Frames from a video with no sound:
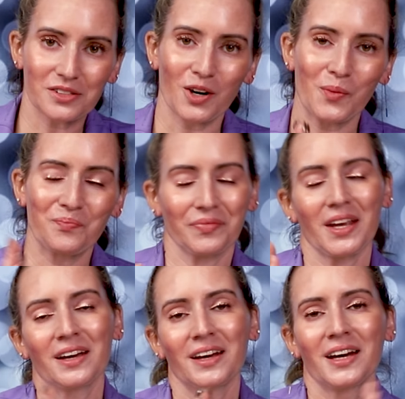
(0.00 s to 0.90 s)
So,
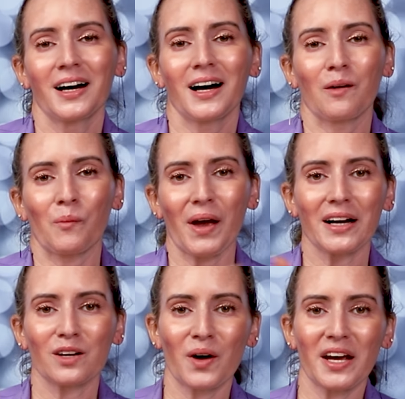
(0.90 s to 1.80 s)
um,
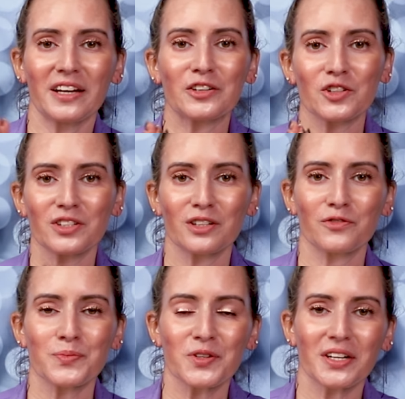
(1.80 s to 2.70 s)
anyway, interesting
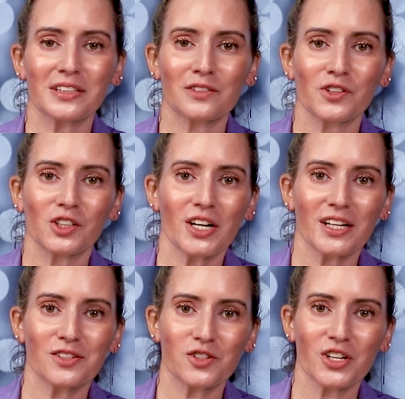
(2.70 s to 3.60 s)
from you guys if you have a
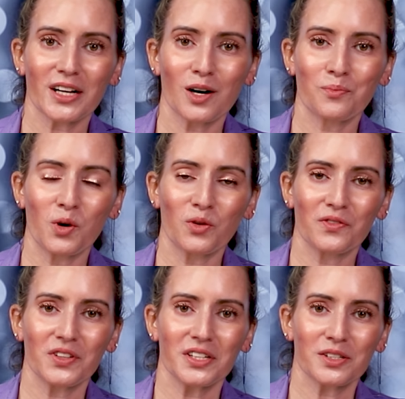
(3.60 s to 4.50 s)
chance to check out both
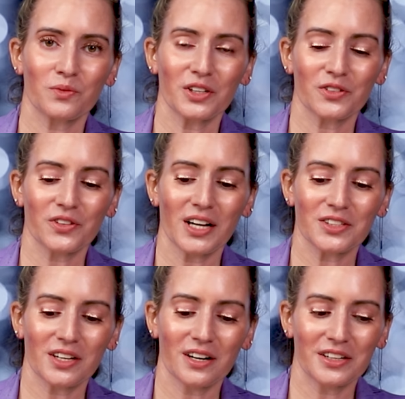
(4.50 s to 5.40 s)
of these and what your
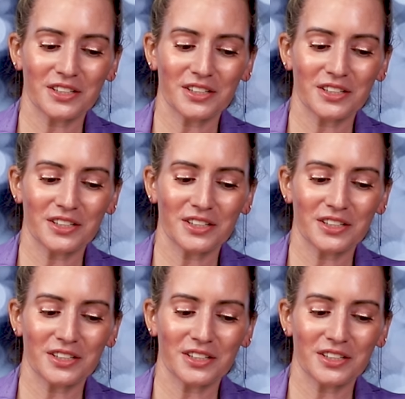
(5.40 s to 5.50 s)
thoughts are.